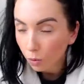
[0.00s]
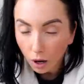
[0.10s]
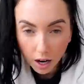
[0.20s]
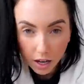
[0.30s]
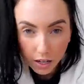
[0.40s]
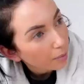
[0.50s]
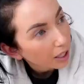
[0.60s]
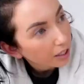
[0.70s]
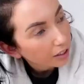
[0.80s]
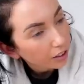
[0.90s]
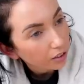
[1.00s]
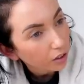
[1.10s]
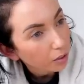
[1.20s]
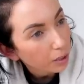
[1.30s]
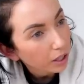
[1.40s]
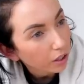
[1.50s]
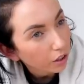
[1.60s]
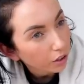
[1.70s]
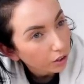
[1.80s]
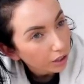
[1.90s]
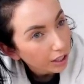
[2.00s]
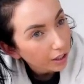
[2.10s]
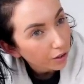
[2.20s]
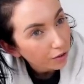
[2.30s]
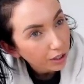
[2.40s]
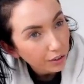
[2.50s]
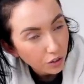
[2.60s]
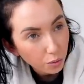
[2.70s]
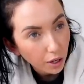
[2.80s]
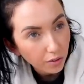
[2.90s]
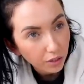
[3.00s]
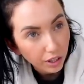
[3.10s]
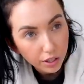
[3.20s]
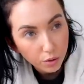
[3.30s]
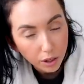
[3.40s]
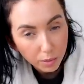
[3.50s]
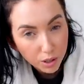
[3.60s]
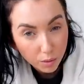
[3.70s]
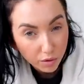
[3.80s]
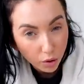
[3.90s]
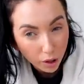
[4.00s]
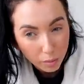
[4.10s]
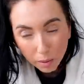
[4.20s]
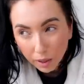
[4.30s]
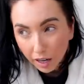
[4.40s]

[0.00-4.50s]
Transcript: walk. I might get there a little bit early, hopefully, and just walk for like 20 minutes before and maybe